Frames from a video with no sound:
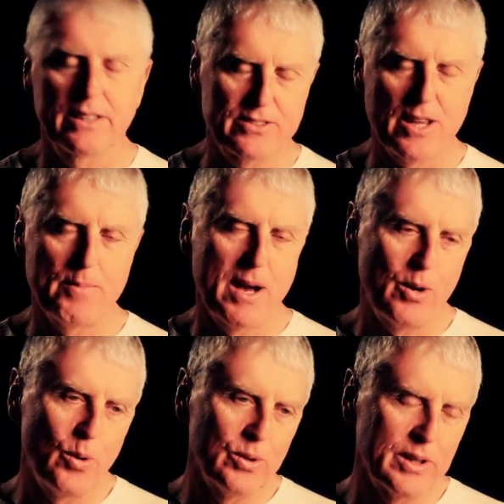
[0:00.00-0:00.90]
is somehow
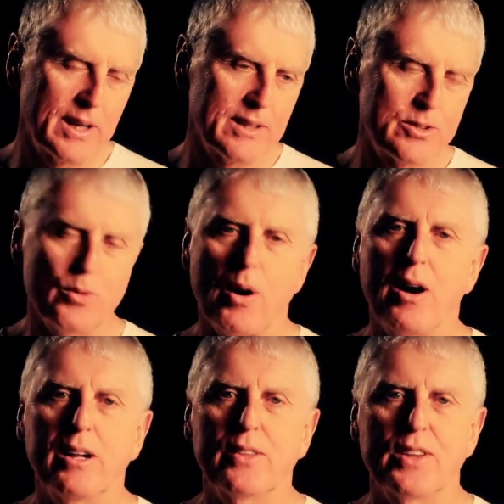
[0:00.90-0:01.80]
holding on to
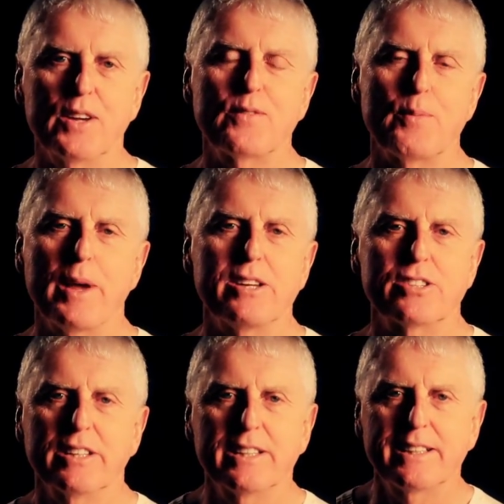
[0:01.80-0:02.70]
all the
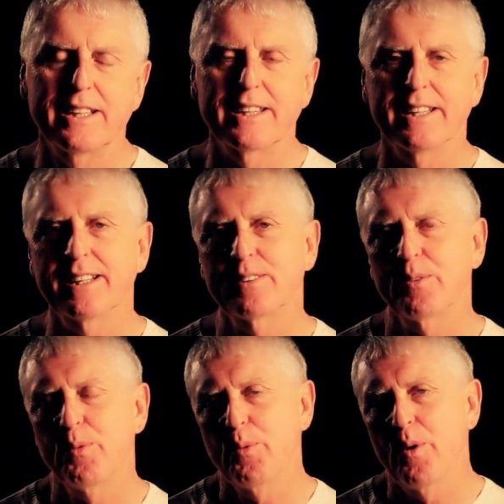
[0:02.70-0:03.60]
information that
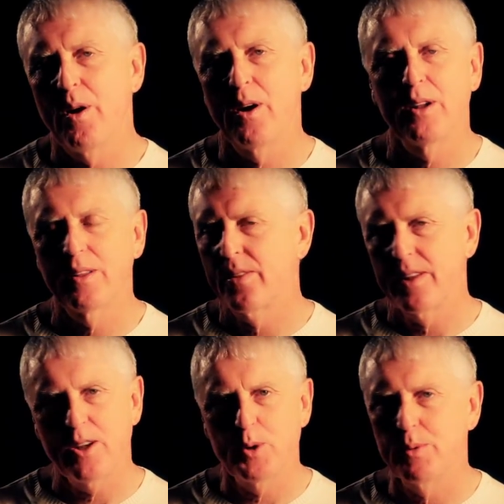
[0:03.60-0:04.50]
all of the
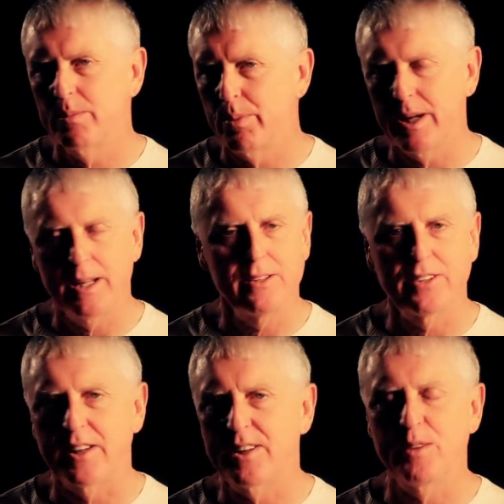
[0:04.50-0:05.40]
human beings,
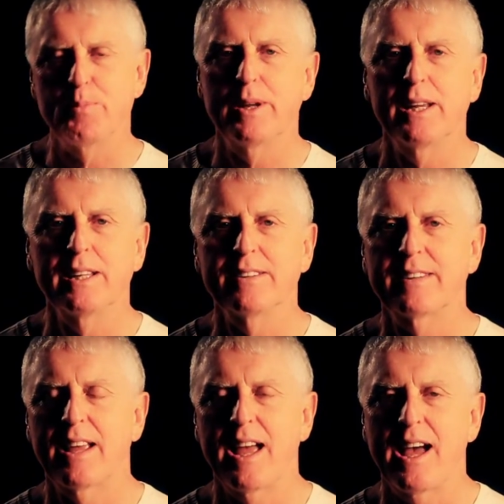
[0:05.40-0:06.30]
sentient beings
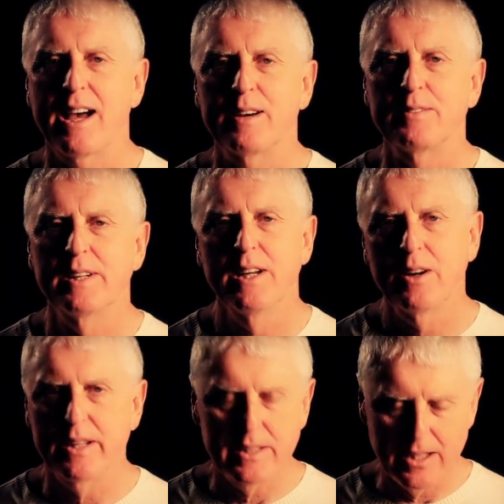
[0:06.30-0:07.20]
have
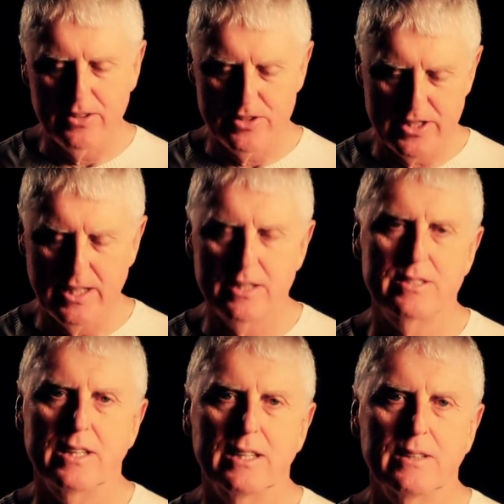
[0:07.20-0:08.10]
and
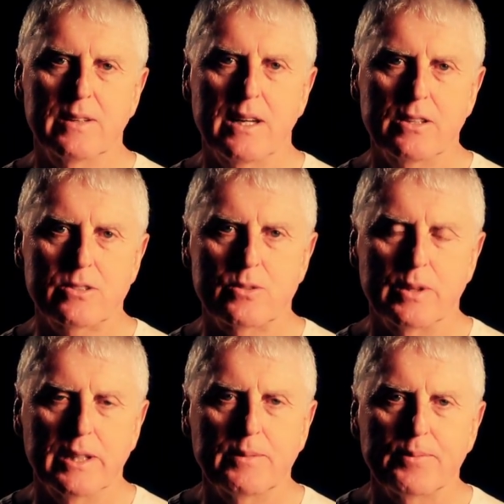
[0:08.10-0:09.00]
intercedes in history.